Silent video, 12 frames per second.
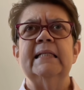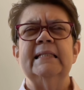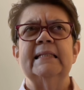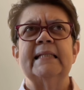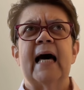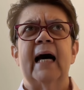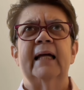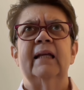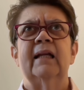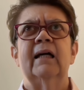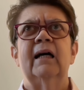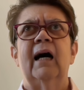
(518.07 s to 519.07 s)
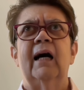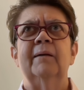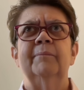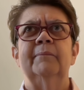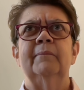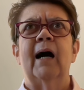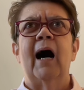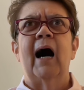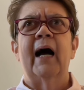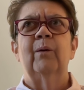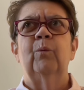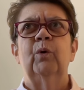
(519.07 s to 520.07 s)
is that
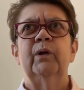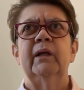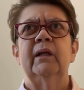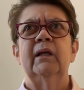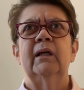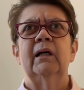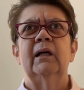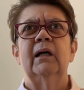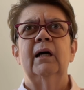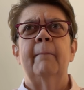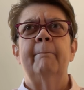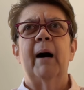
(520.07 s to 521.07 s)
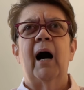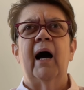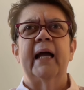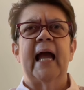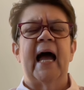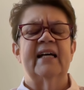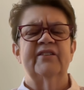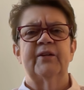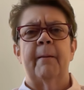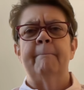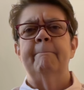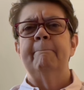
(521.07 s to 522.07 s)
I would buy as
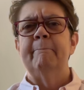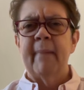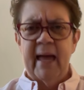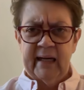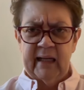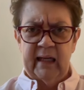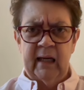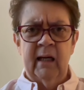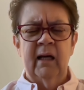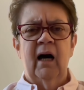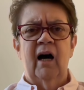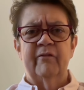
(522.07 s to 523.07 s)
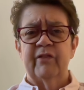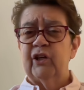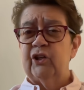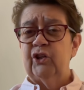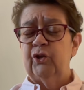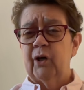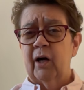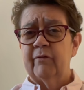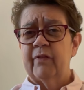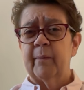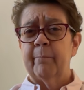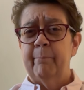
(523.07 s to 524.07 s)
many of
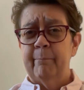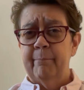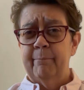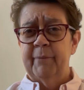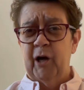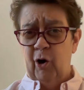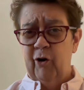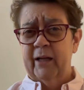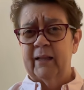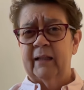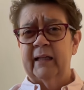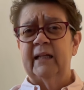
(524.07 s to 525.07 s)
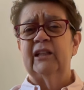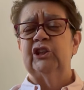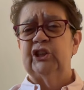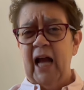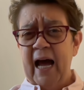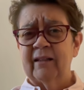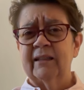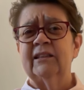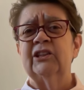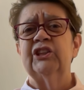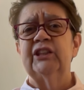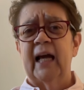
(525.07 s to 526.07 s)
the currently
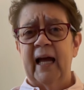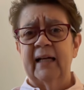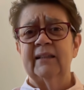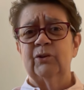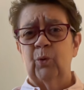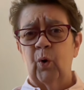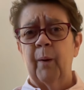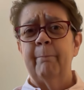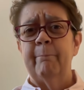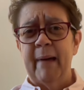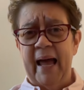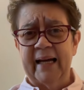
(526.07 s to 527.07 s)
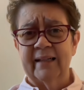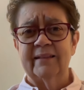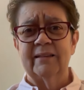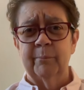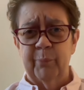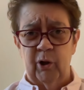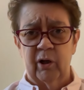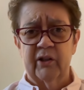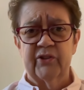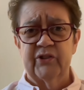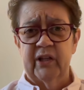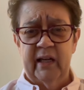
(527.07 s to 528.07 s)
challenged and or banned
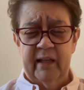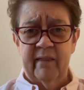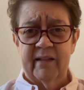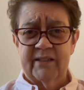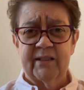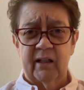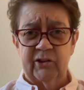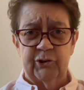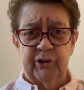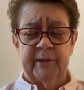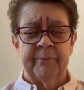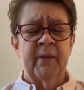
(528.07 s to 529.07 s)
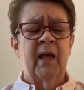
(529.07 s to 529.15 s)
books in this country.